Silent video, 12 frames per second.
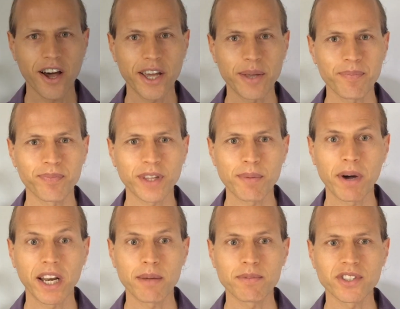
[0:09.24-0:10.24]
Hi, my
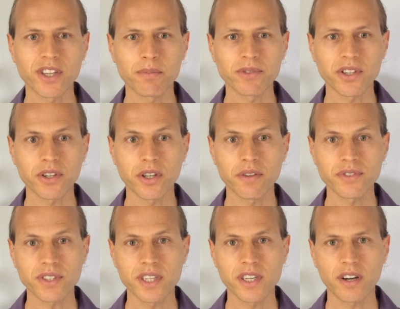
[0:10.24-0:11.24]
name is Tom
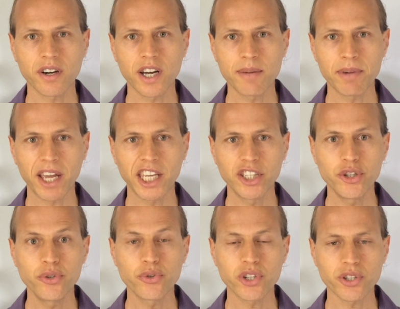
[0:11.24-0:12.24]
Sokolowski. I'm a
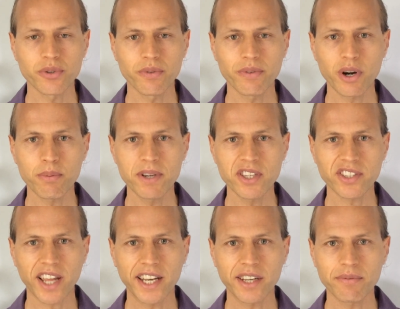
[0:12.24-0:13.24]
nutritional therapist
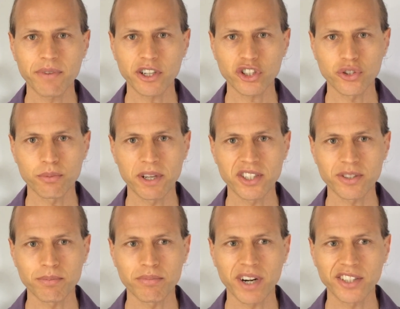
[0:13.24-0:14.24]
and a functional
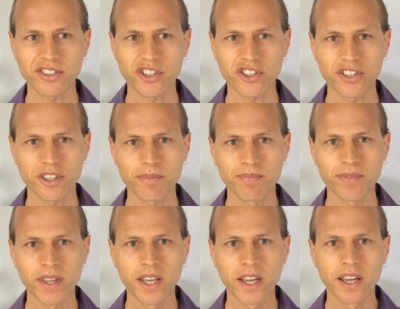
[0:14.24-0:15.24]
medicine practitioner.
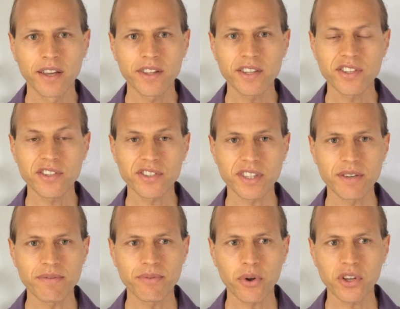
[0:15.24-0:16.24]
This is the
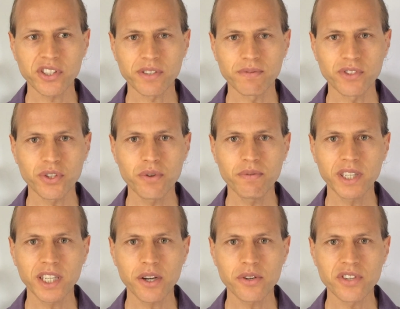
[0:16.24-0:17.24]
first of two
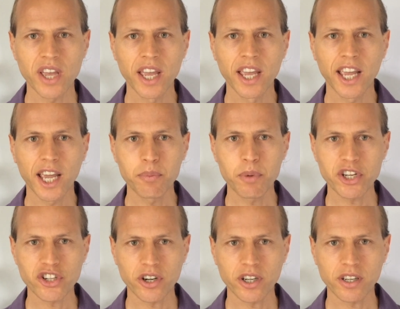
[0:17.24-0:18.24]
videos in
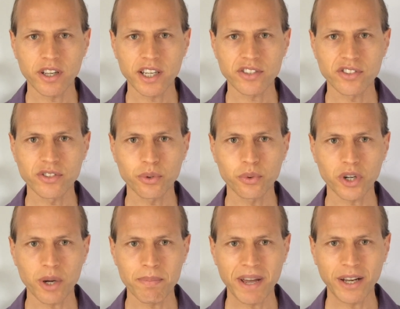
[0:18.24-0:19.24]
which I'd like to talk
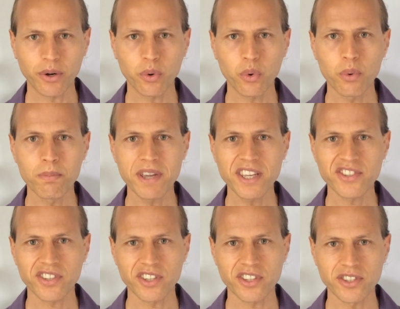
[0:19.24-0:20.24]
about
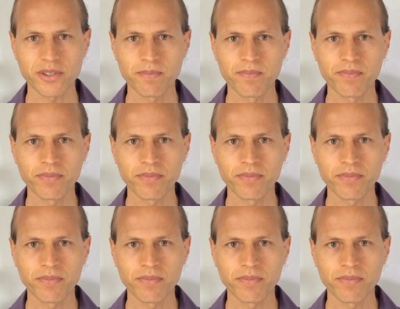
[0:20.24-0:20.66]
hormesis.